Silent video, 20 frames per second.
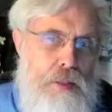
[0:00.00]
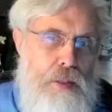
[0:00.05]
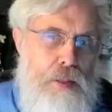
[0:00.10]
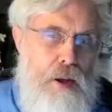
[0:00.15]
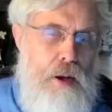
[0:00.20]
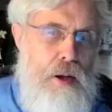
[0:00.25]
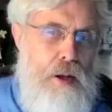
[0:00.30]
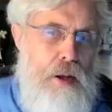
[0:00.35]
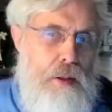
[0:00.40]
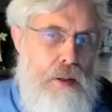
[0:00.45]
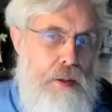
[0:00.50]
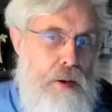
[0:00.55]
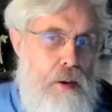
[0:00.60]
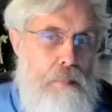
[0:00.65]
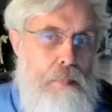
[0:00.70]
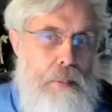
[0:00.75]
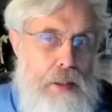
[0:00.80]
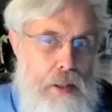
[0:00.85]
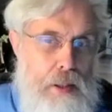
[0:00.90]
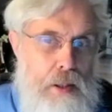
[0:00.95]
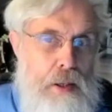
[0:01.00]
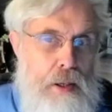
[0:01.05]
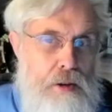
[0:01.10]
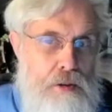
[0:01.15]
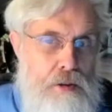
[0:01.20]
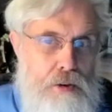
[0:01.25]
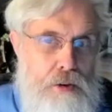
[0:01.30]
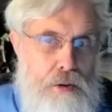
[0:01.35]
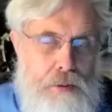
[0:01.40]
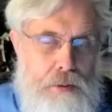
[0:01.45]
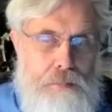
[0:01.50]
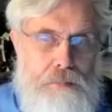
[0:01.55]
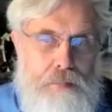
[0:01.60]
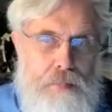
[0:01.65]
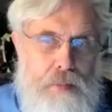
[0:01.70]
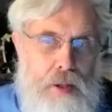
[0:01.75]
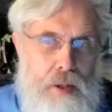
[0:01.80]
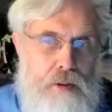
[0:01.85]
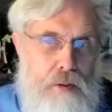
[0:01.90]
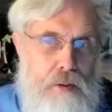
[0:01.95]
uh, therapy in history.
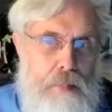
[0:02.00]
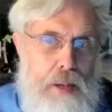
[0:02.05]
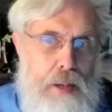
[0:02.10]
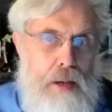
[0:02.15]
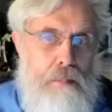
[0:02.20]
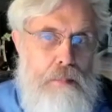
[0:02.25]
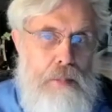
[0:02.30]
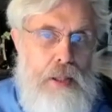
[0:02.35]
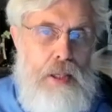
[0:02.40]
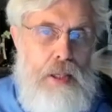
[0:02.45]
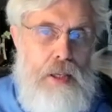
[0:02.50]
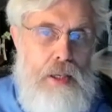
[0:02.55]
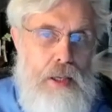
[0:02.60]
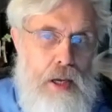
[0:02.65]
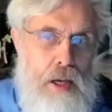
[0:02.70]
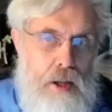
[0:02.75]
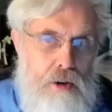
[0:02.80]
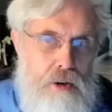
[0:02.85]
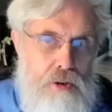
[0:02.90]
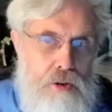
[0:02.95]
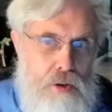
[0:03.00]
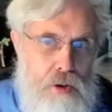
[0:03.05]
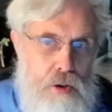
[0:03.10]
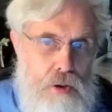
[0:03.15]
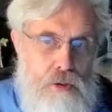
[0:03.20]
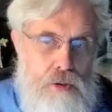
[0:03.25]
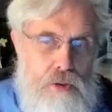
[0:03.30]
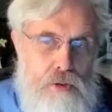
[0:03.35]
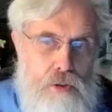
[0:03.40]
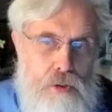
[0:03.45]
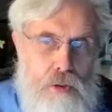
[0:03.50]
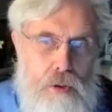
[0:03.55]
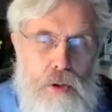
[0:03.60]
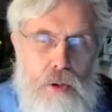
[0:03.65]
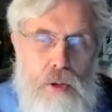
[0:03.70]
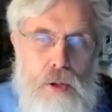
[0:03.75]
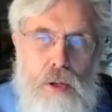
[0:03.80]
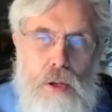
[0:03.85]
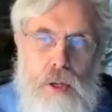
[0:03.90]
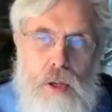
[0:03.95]
It's about a million dollars a dose.
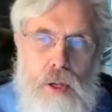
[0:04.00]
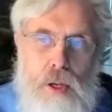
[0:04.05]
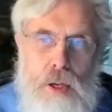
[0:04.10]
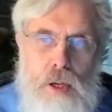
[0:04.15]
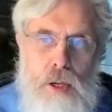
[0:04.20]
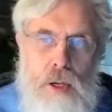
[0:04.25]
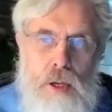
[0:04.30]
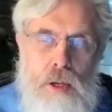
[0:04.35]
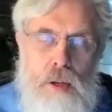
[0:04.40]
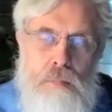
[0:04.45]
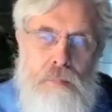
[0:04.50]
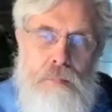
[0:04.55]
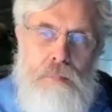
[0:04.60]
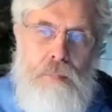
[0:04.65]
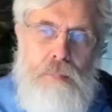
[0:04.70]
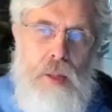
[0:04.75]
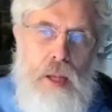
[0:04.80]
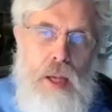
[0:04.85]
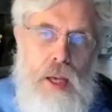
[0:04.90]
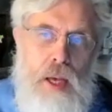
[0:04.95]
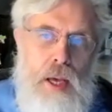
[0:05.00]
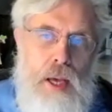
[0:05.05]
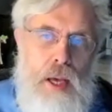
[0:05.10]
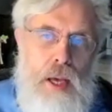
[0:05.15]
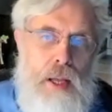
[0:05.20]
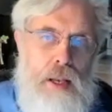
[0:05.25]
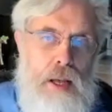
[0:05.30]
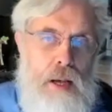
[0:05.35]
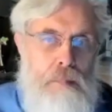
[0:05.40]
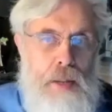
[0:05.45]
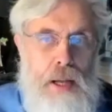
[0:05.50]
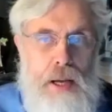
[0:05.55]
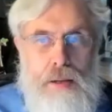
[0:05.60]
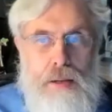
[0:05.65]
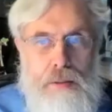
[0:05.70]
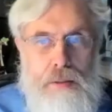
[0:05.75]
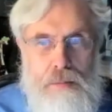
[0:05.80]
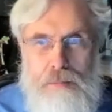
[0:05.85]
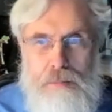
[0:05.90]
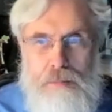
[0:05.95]
Um, and I'm
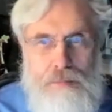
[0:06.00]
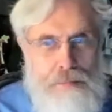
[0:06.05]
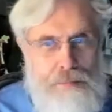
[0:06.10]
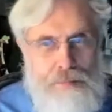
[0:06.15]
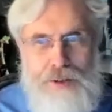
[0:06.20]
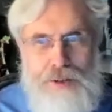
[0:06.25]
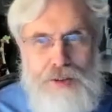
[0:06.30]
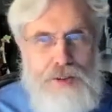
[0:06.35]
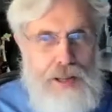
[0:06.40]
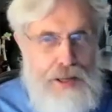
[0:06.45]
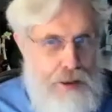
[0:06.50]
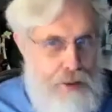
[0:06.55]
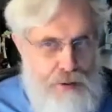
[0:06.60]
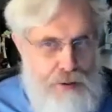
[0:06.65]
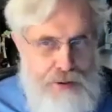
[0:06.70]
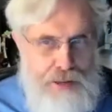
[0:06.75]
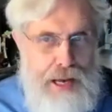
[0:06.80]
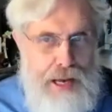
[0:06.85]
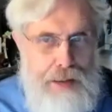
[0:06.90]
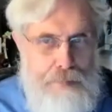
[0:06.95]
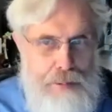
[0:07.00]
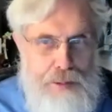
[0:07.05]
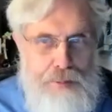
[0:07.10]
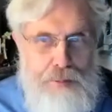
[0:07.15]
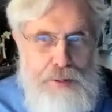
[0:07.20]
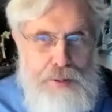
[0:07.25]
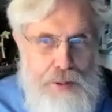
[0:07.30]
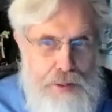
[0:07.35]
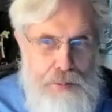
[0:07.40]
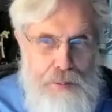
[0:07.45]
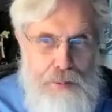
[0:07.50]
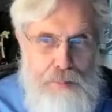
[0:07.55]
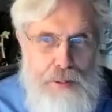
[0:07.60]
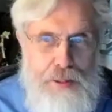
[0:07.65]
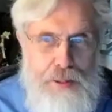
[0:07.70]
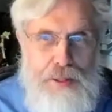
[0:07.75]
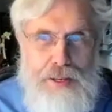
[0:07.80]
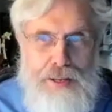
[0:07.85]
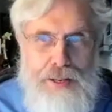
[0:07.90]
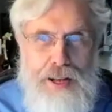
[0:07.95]
not just like I wasn't happy with the $3
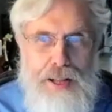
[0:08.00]
billion